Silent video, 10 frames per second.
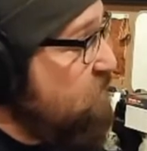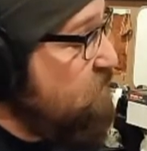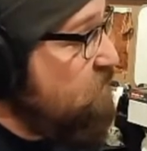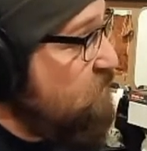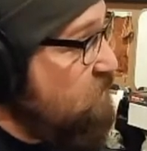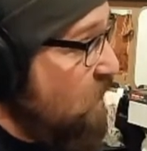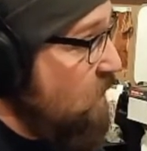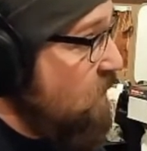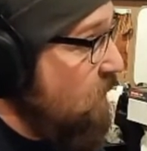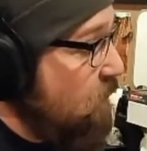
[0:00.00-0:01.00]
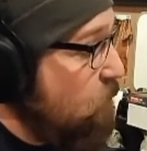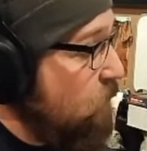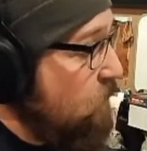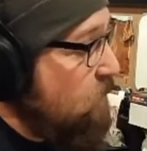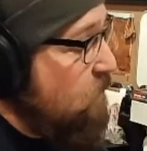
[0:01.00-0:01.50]
is the time
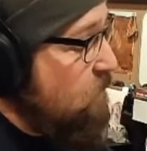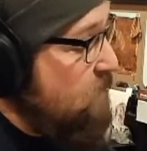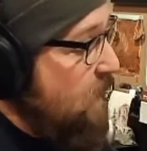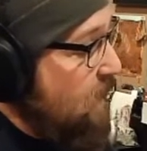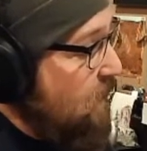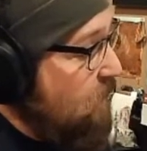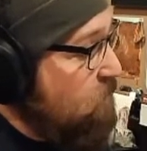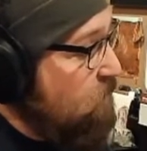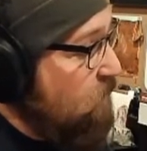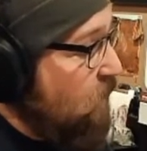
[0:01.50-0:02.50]
that